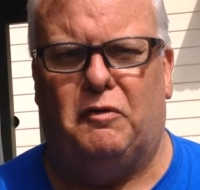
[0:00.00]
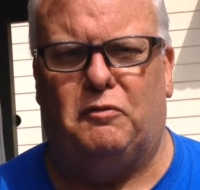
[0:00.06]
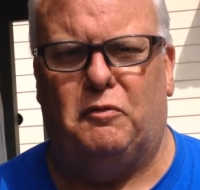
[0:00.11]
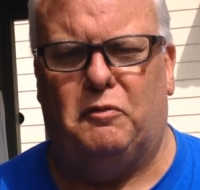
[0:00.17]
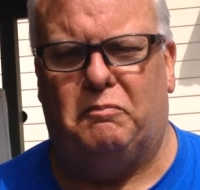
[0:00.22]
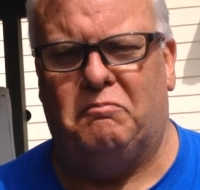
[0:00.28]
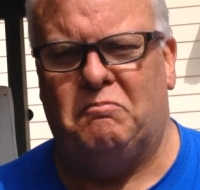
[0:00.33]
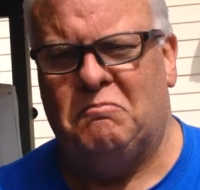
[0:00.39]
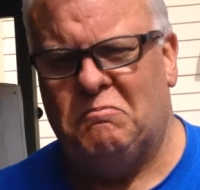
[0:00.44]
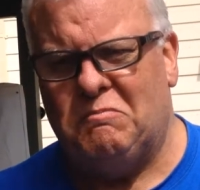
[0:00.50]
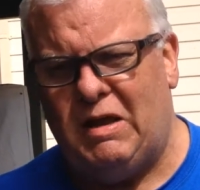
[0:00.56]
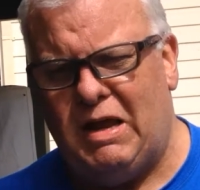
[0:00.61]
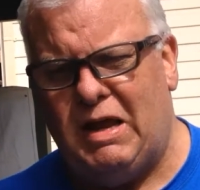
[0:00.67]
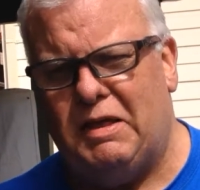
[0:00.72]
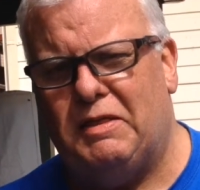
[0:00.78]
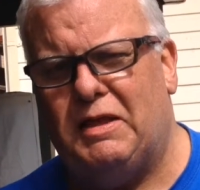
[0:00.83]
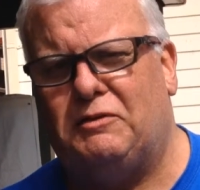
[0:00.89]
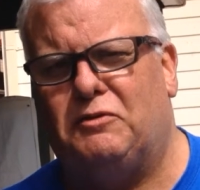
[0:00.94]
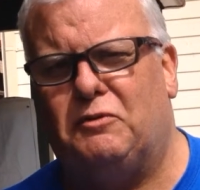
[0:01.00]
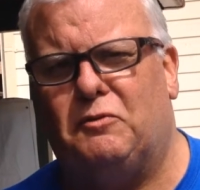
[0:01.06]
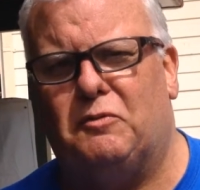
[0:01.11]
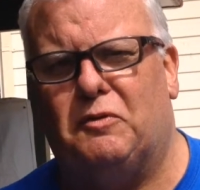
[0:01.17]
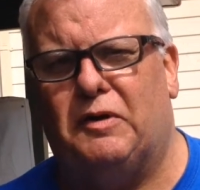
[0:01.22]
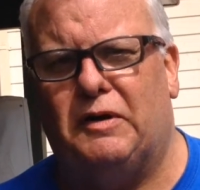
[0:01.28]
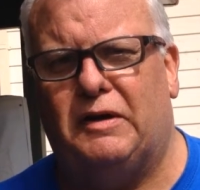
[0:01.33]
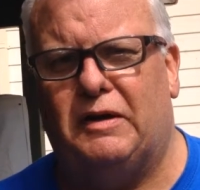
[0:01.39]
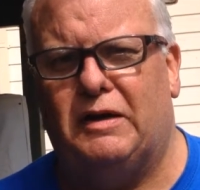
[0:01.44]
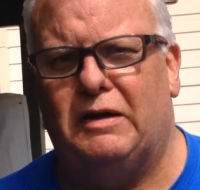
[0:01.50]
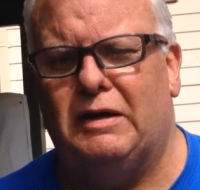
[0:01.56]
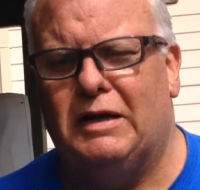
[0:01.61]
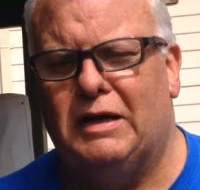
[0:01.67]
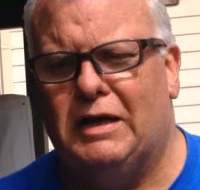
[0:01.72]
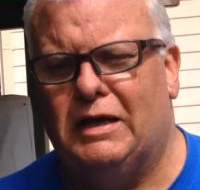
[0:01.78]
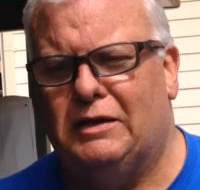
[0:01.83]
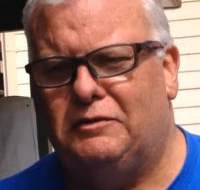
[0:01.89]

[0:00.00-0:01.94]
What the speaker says: and I thought, yeah, that's a good idea.